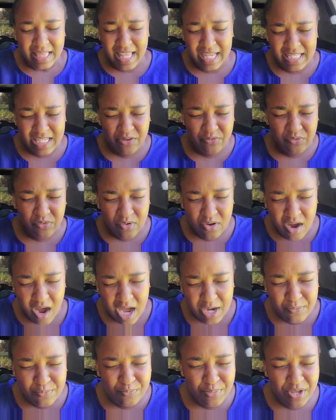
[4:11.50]
that if
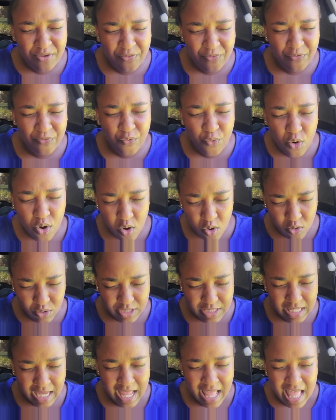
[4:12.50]
God be for
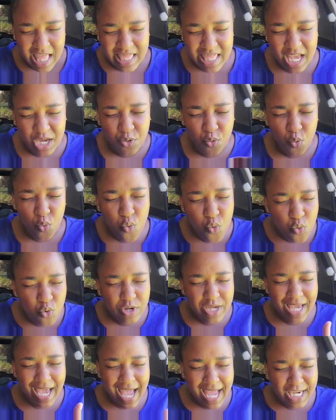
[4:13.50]
us, then who
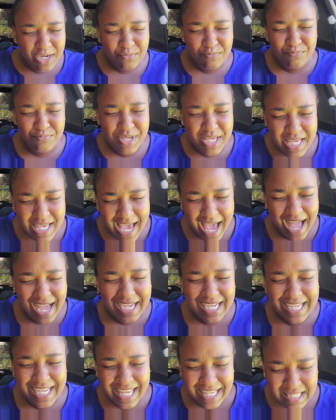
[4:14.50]
can be
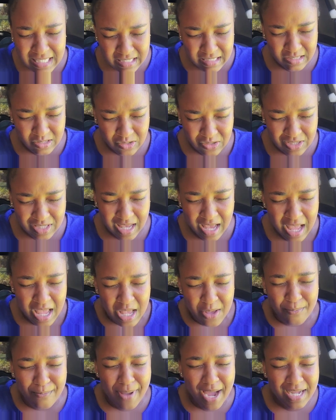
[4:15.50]
against us?
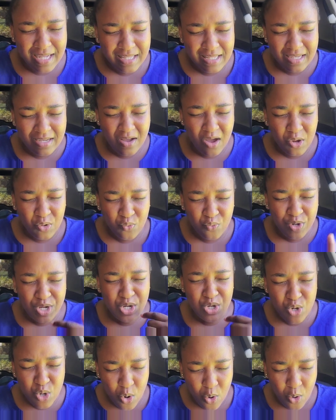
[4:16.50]
Mighty God, we
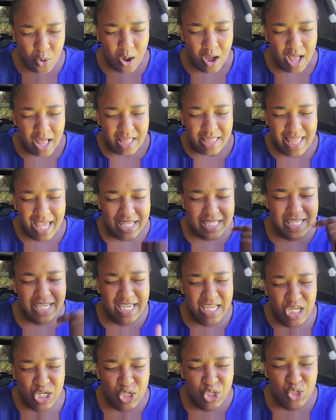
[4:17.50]
know that
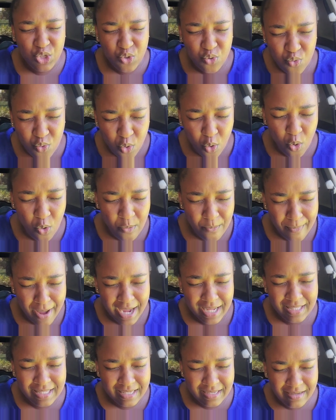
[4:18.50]
in you,
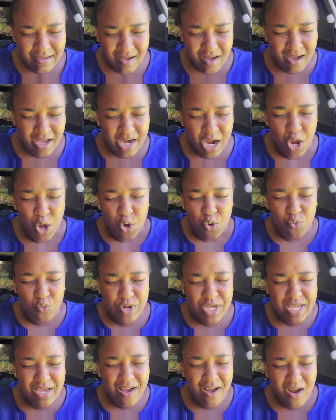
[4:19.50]
almighty God,
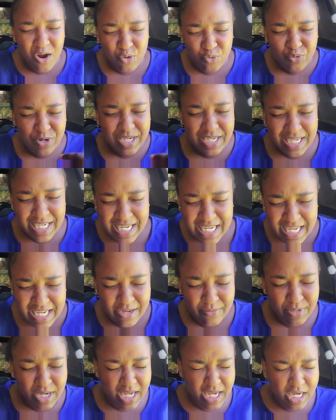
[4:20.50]
we are
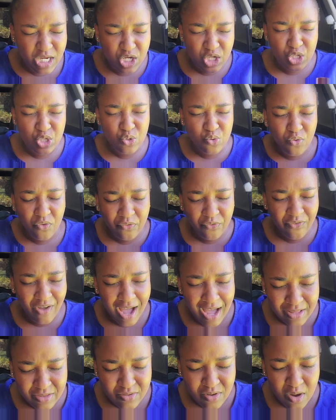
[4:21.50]
redeemed. In you,
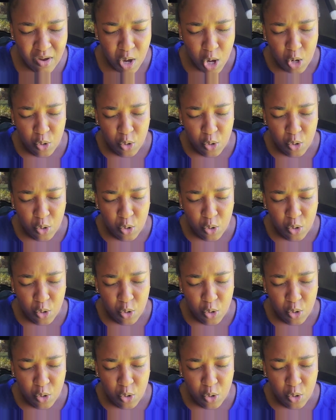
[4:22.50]
Father,